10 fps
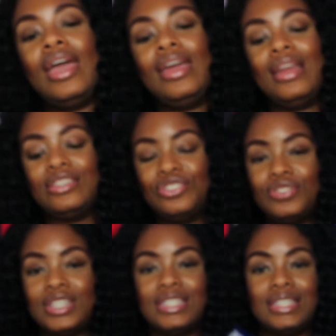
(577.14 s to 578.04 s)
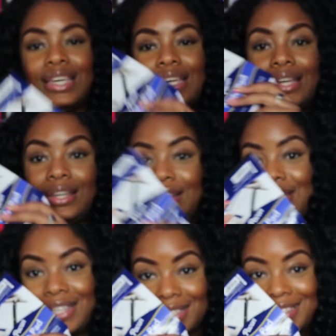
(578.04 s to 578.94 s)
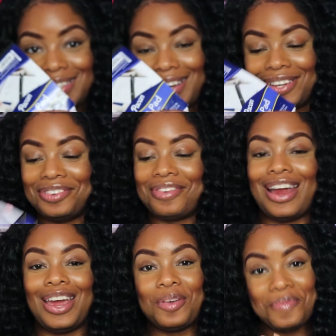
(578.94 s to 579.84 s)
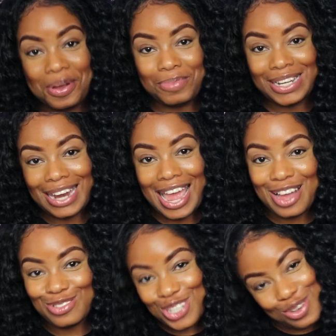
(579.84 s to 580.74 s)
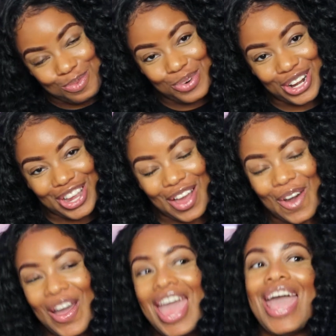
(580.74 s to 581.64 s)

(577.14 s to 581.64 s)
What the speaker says: And as you can see, this is done, right? One book down, 2 more to go.